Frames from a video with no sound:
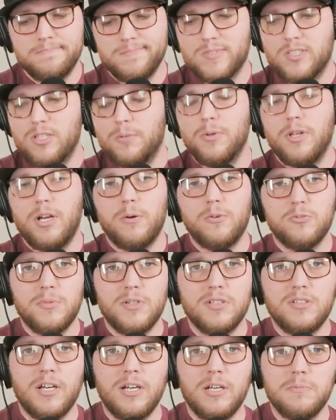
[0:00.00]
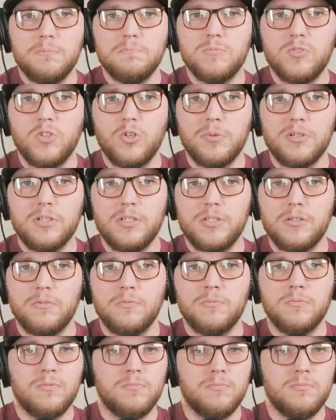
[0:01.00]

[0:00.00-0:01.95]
A couple hours of my time, no big deal.